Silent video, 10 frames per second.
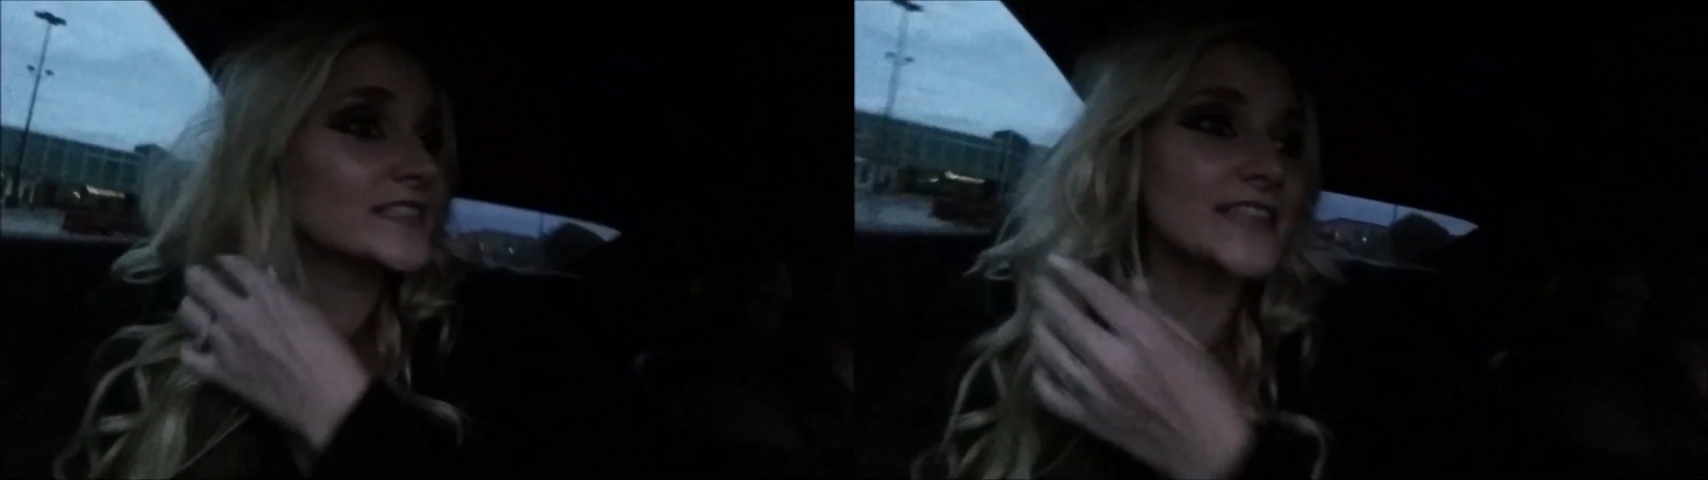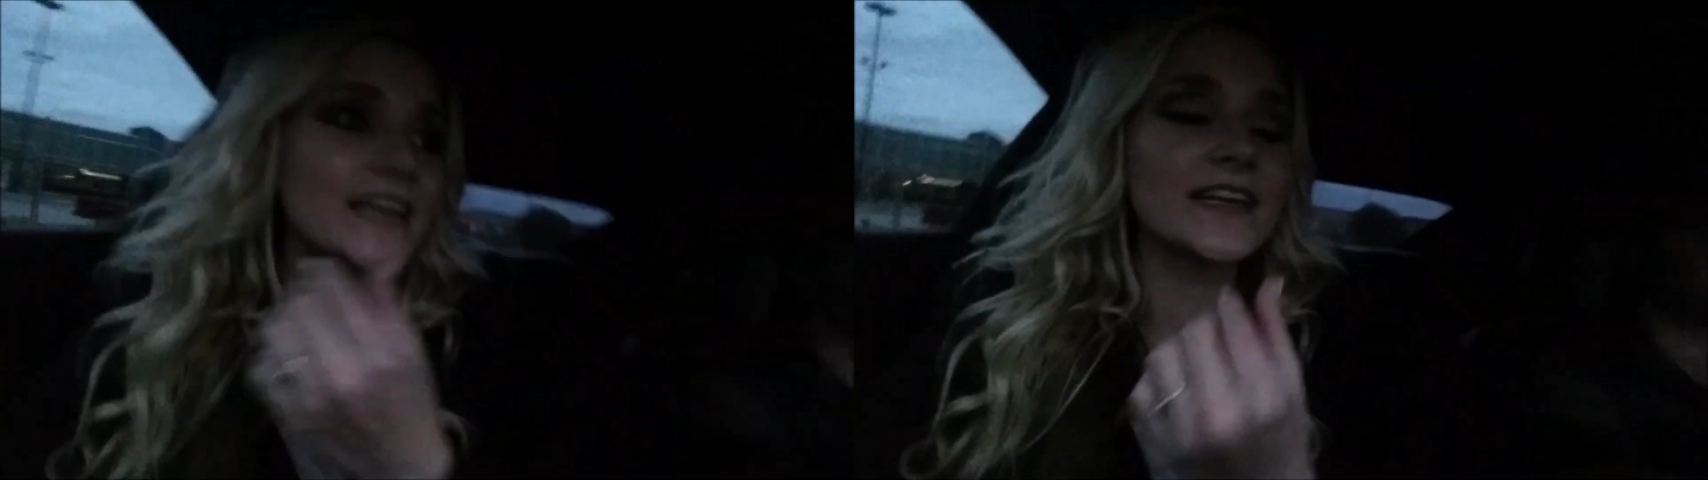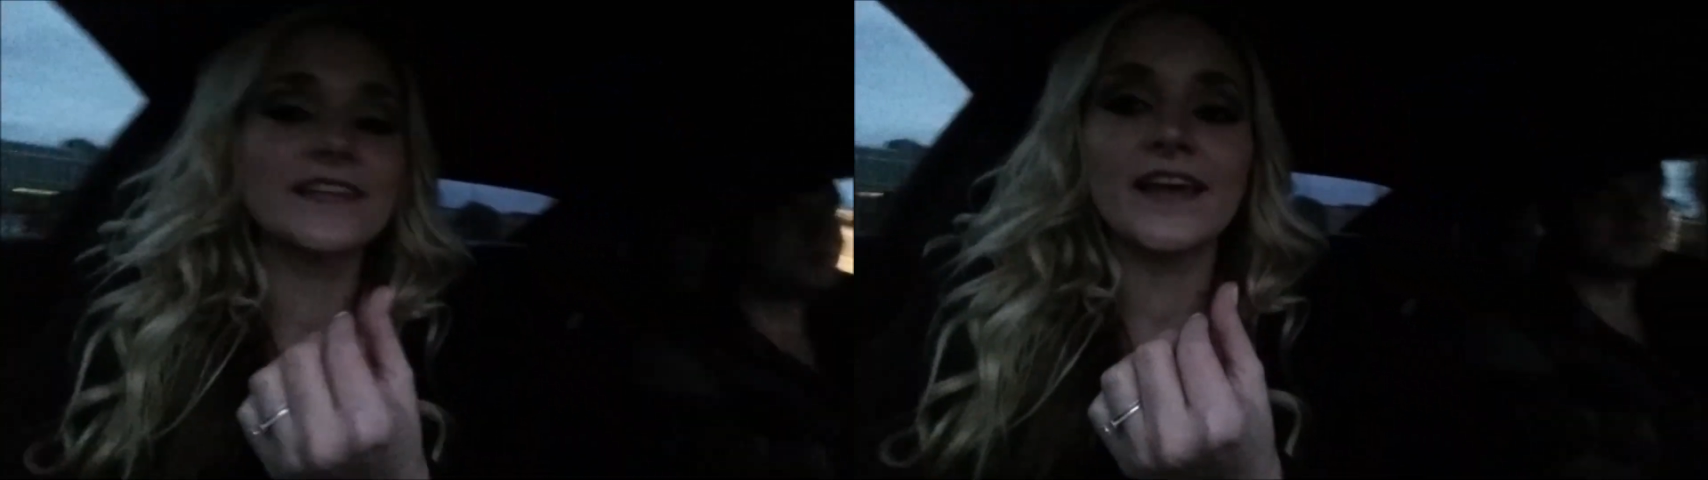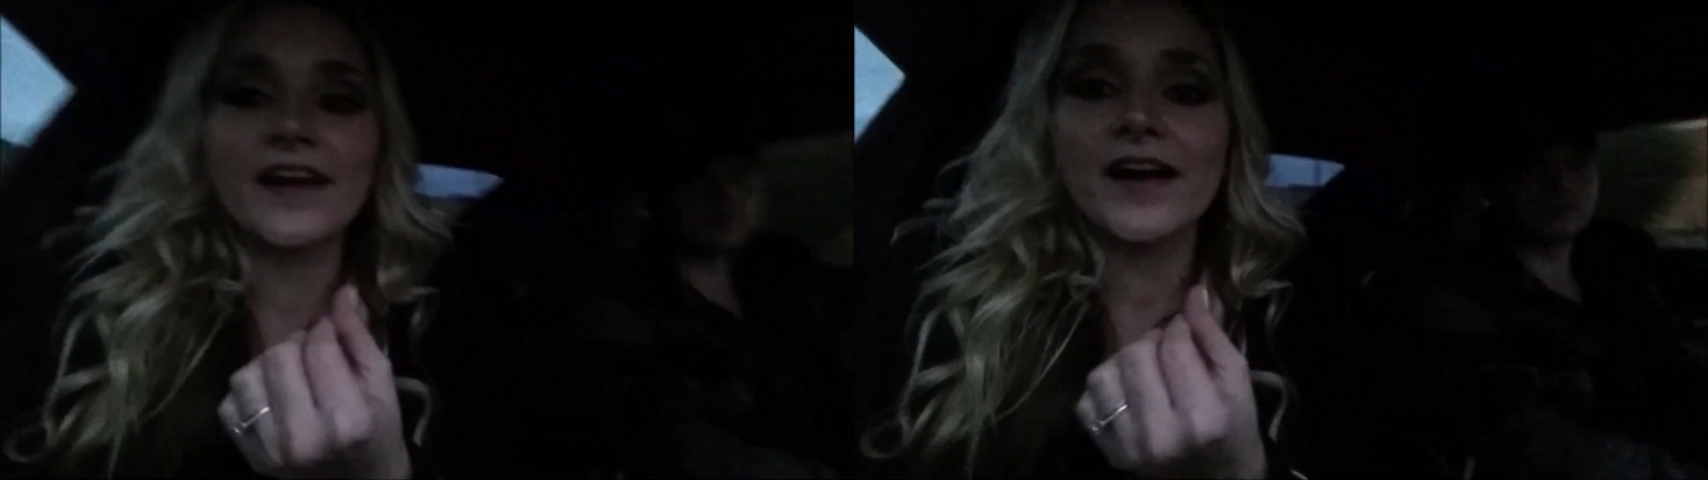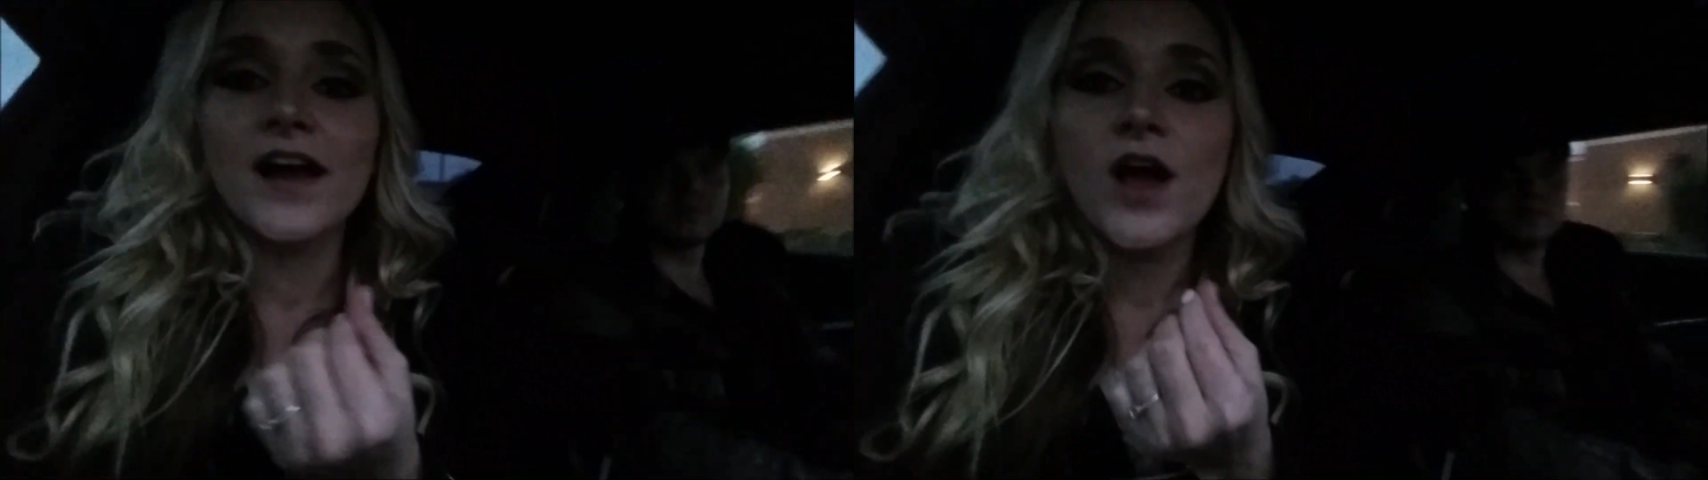standing
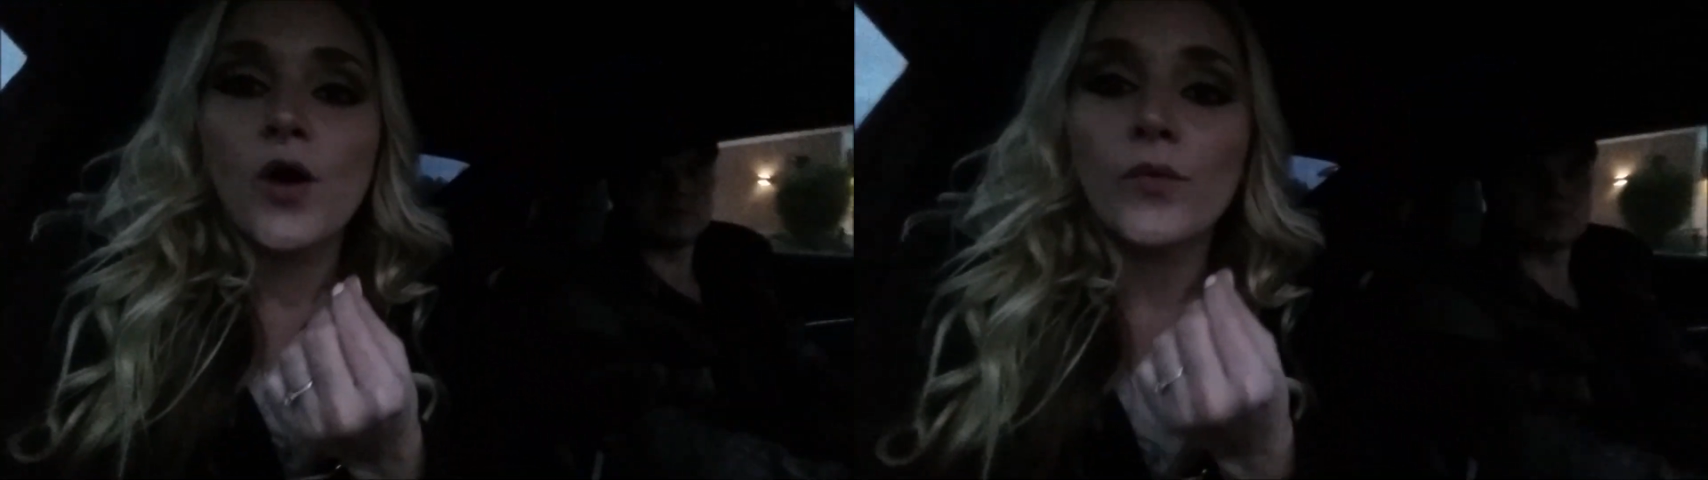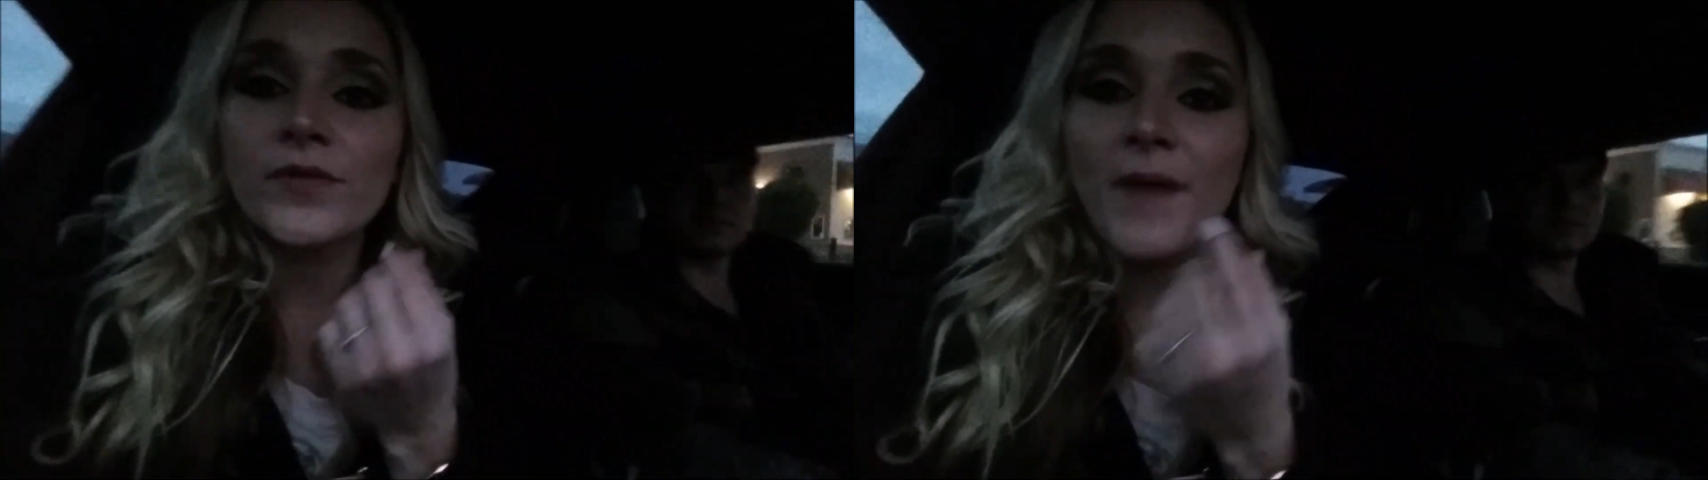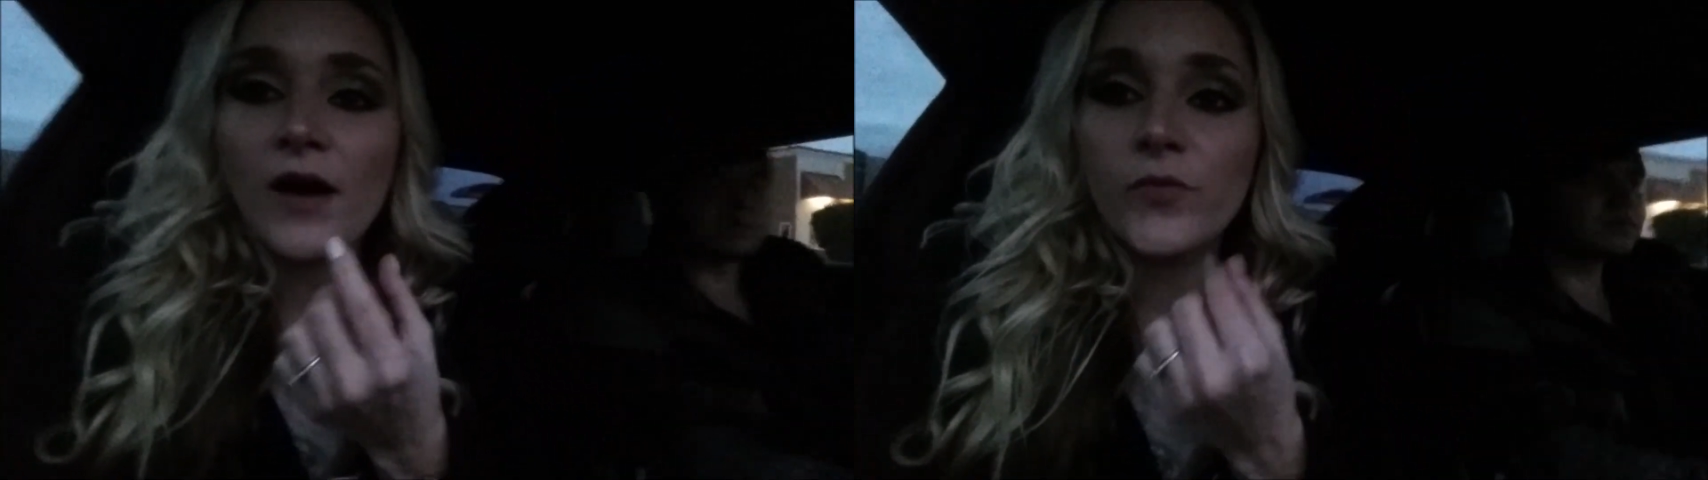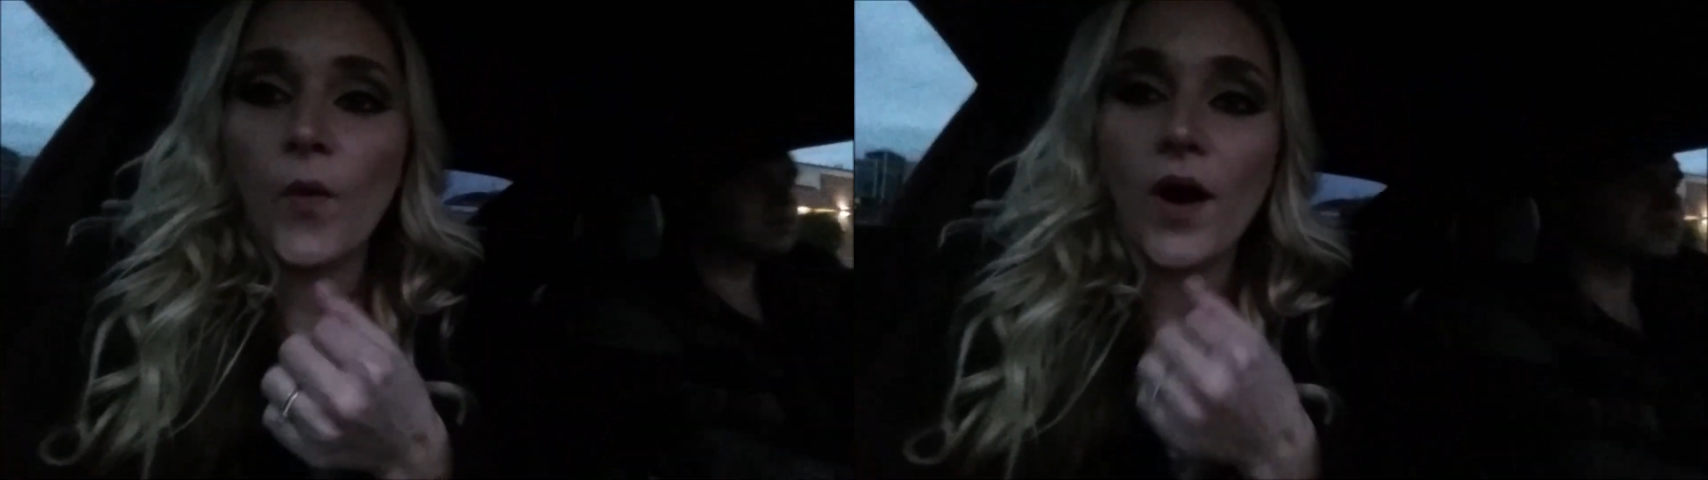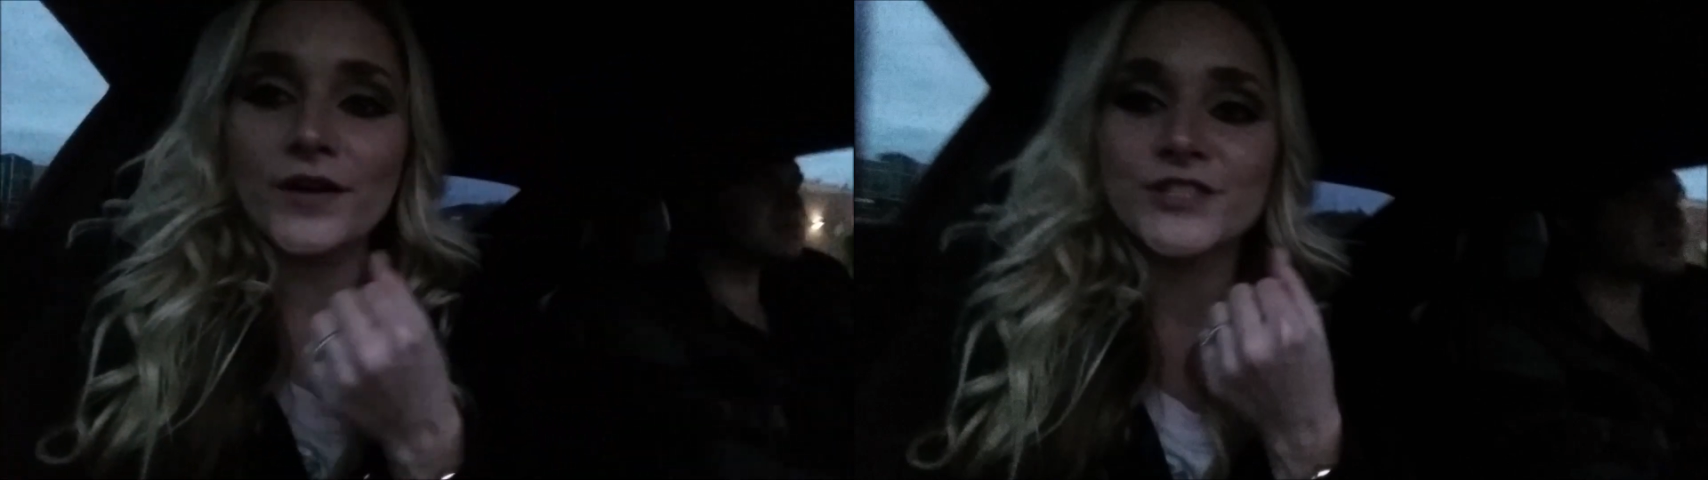there with
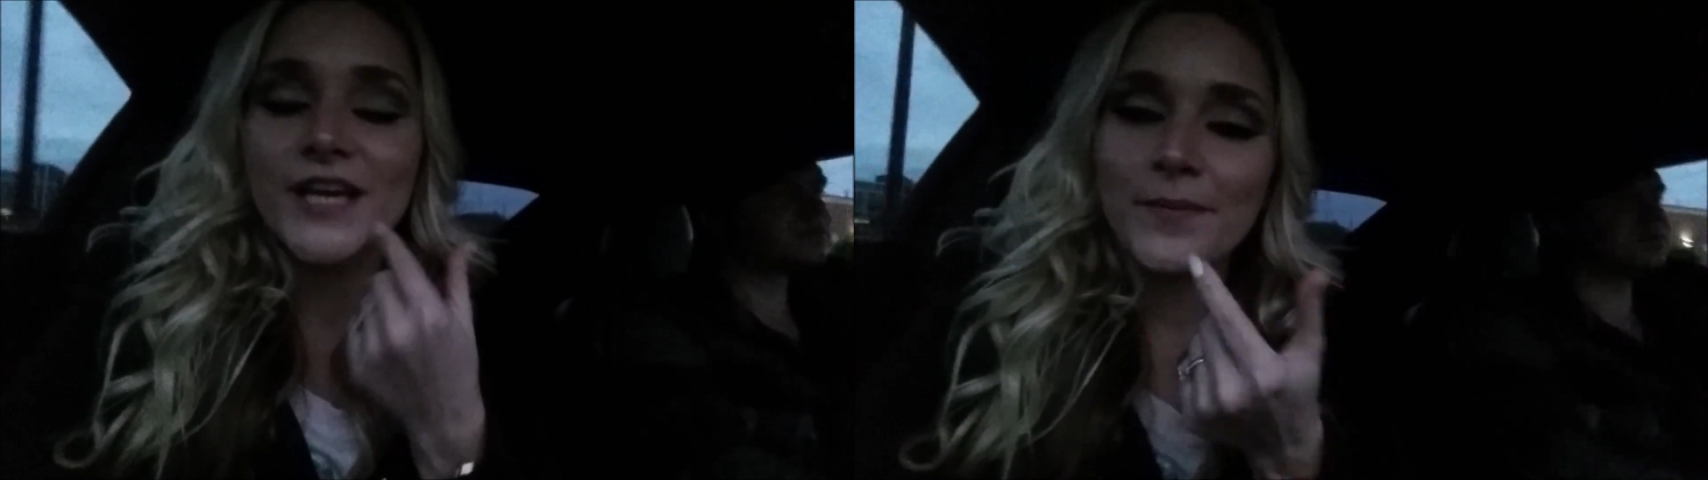mouthwash